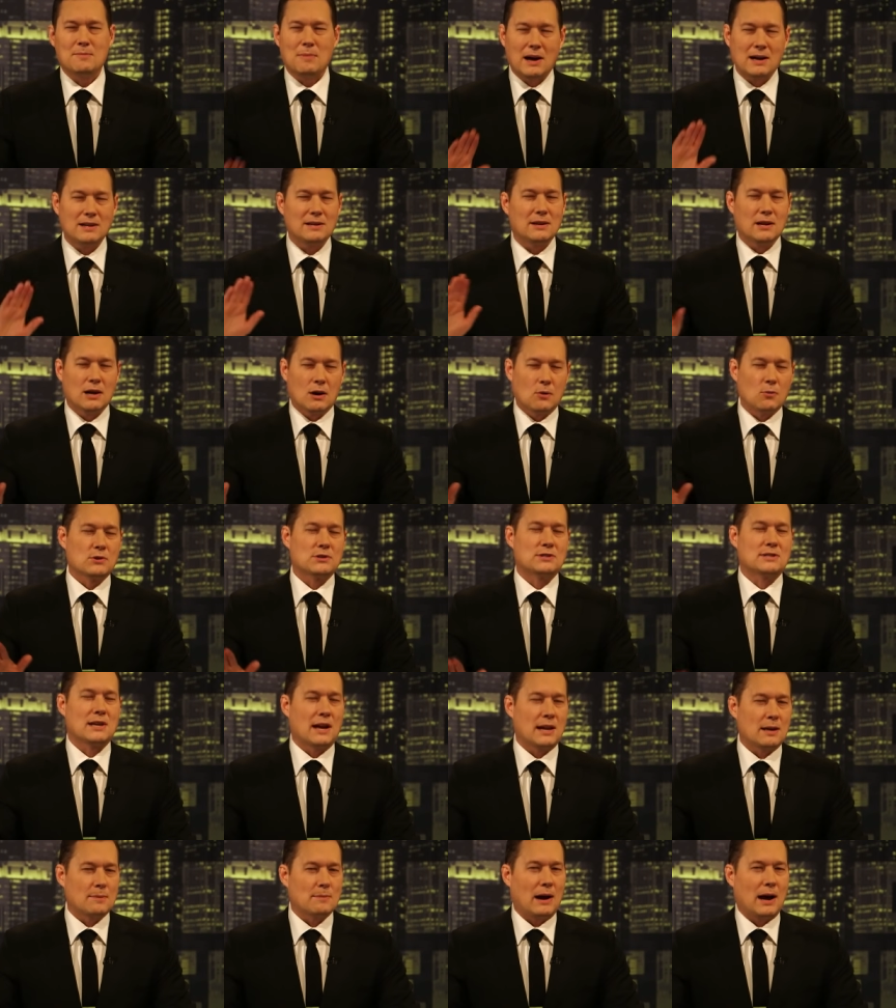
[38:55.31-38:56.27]
but, you know, we're
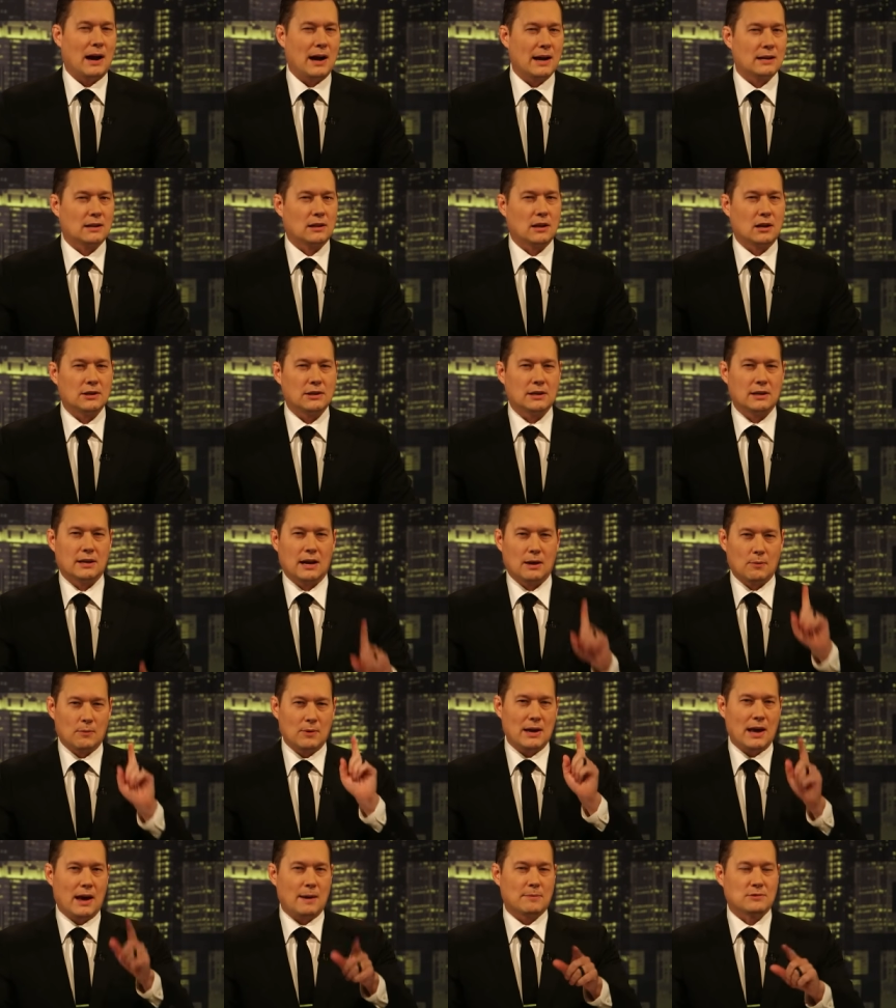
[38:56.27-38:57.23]
standing behind Claudine Gay.
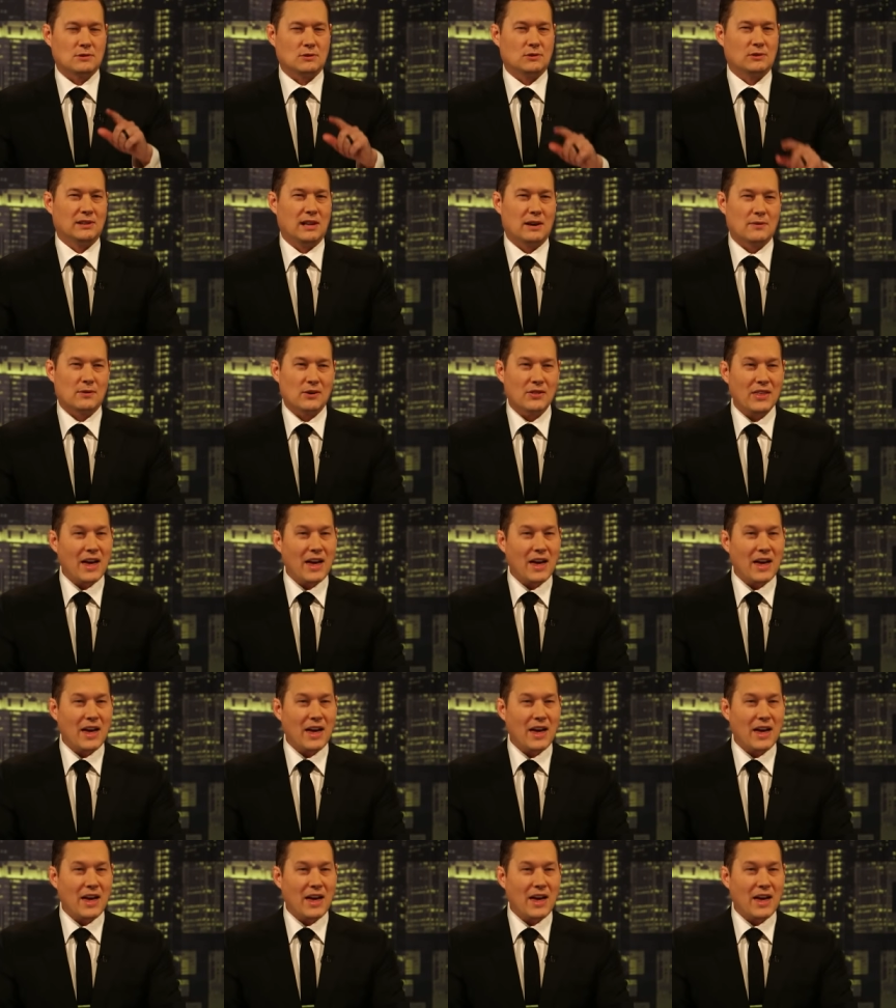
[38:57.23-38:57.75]
We absolutely love her.